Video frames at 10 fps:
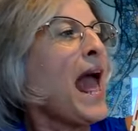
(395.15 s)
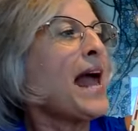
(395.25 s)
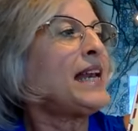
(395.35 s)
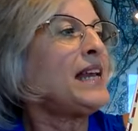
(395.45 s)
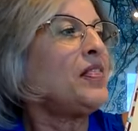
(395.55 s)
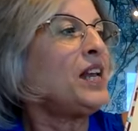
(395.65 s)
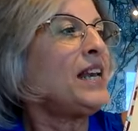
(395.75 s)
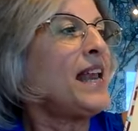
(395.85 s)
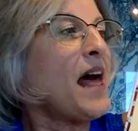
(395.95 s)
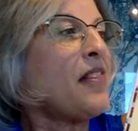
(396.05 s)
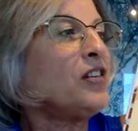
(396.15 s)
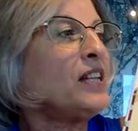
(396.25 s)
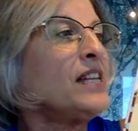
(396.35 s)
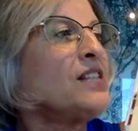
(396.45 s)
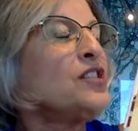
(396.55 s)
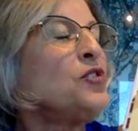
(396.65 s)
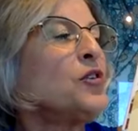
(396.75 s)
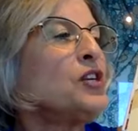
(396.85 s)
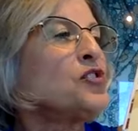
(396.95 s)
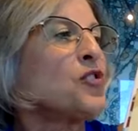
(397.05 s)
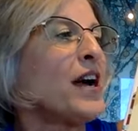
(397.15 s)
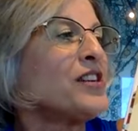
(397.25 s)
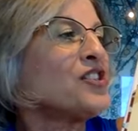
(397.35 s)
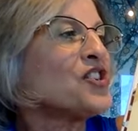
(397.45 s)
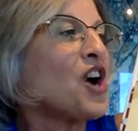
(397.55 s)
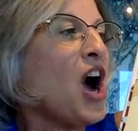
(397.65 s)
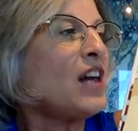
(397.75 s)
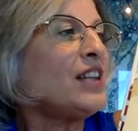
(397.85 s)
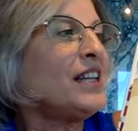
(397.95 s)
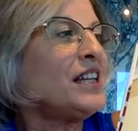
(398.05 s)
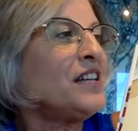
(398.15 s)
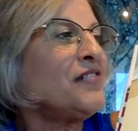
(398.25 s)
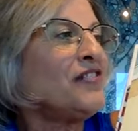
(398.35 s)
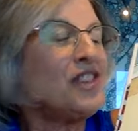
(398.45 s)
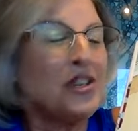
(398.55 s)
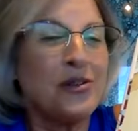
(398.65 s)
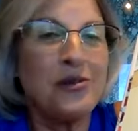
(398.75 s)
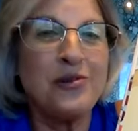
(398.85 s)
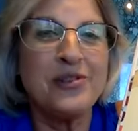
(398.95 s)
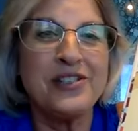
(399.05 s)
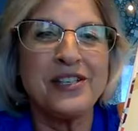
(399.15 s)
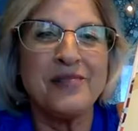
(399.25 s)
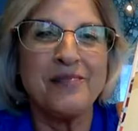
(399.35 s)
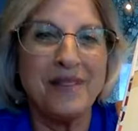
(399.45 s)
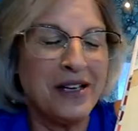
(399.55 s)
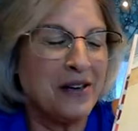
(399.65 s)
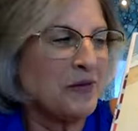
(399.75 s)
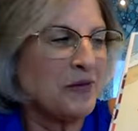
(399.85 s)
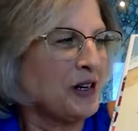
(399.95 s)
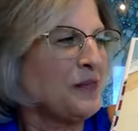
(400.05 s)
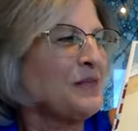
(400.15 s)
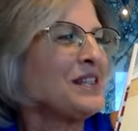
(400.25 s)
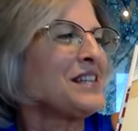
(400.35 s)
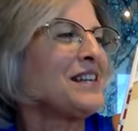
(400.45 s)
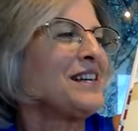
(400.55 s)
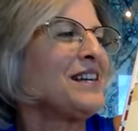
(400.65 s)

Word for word: and in the Netherlands, you can try chocolate infused mealworms.